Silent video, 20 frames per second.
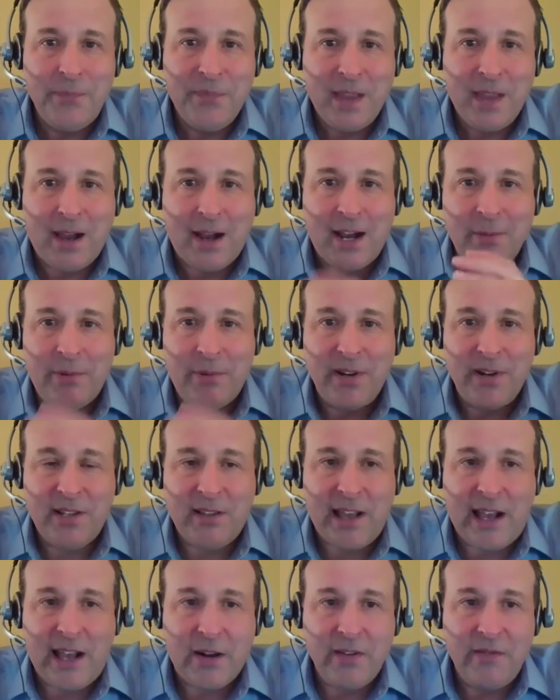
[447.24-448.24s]
hybrid
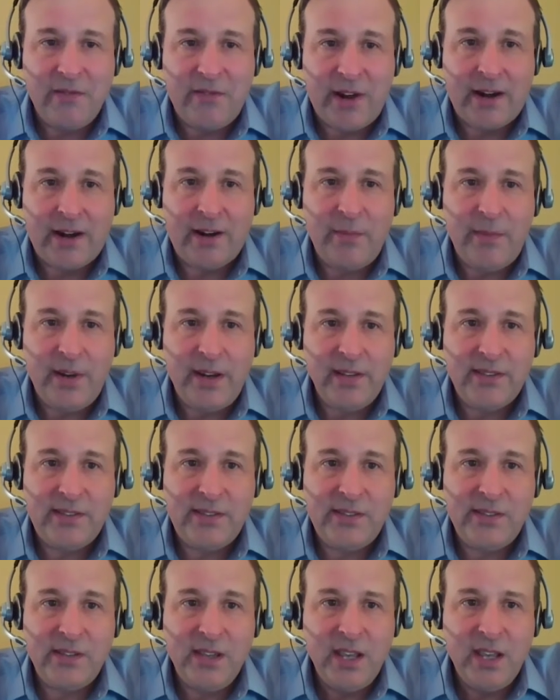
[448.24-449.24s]
cloud
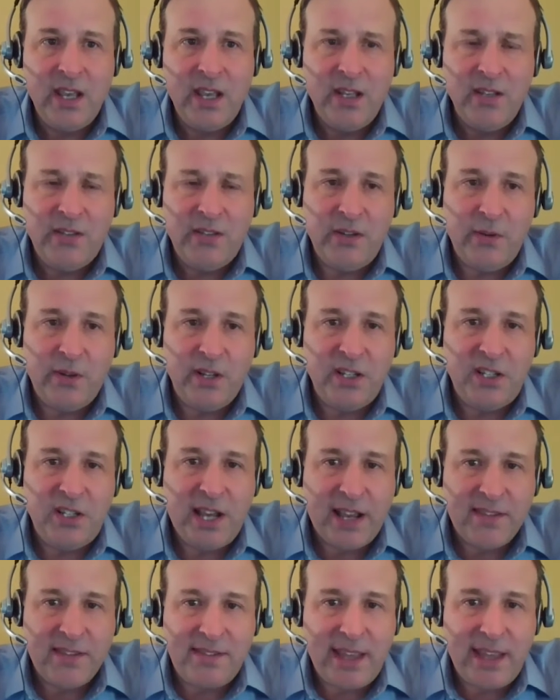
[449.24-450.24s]
environments to
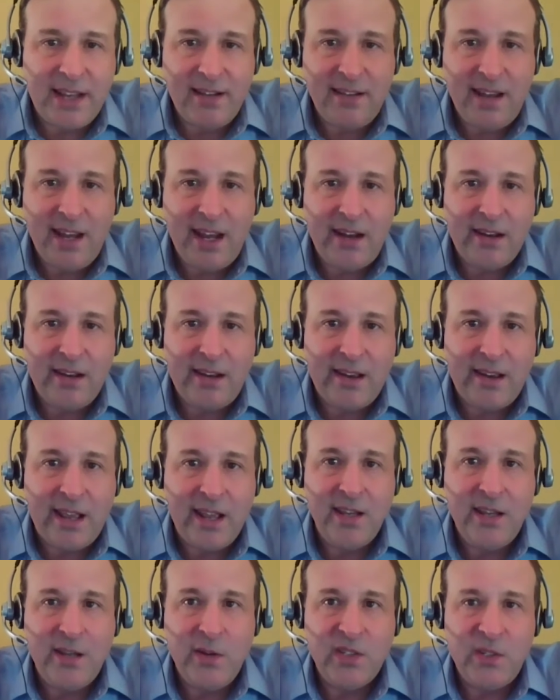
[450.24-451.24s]
ingest that data
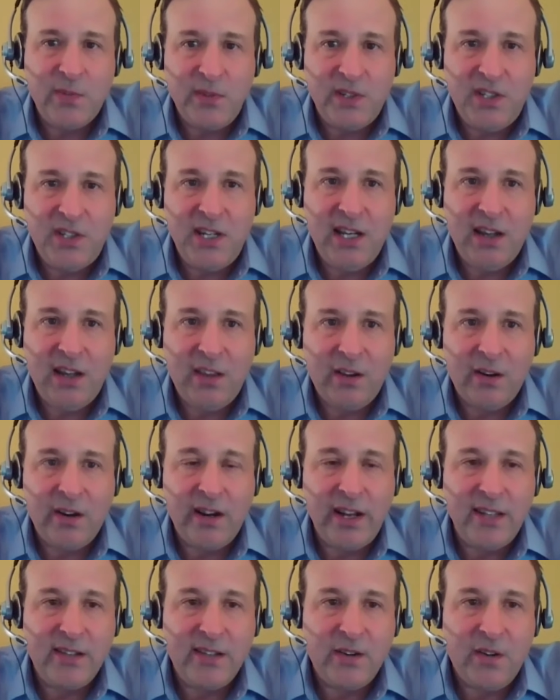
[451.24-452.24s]
and use machine
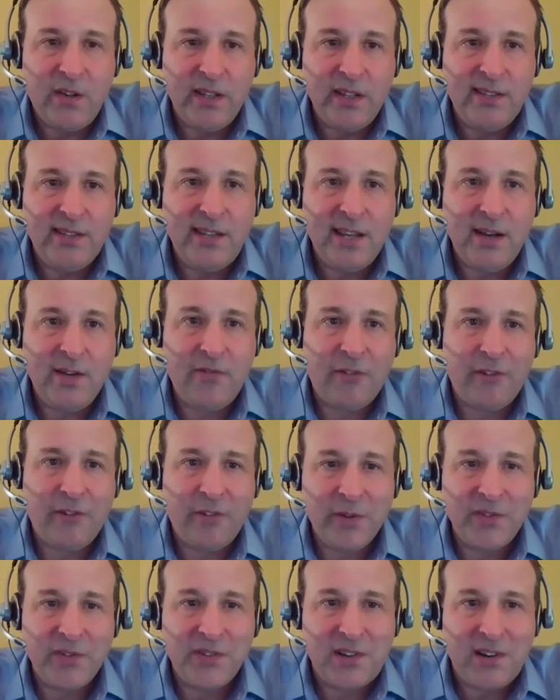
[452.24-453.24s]
learning to really dig for
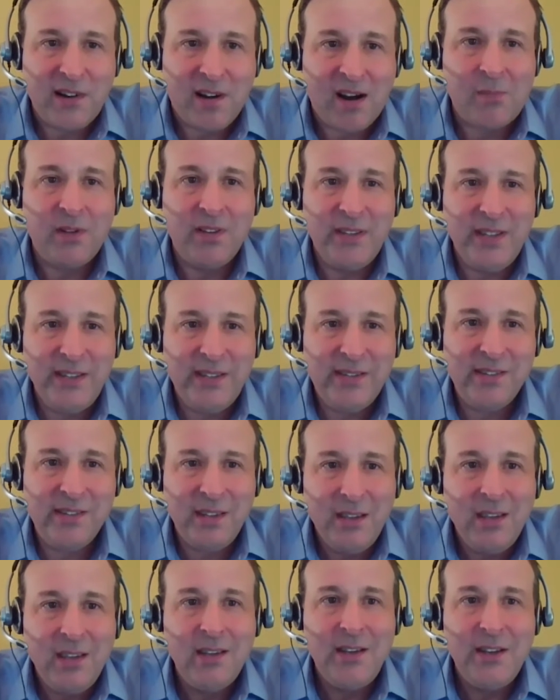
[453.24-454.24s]
those anomalies
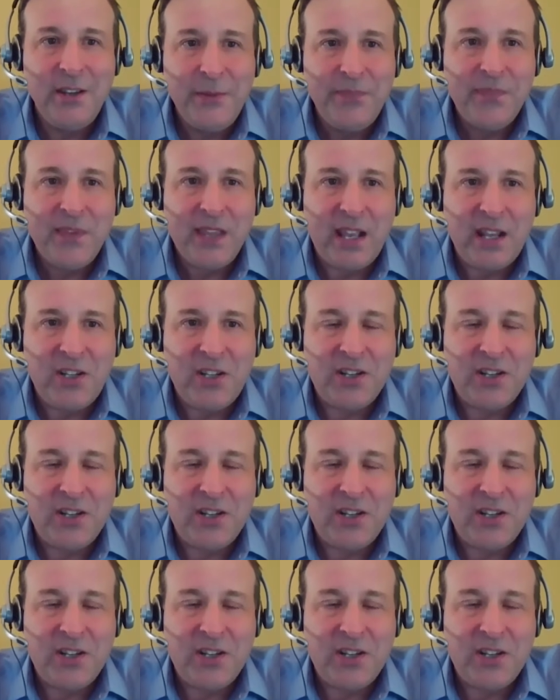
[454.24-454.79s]
and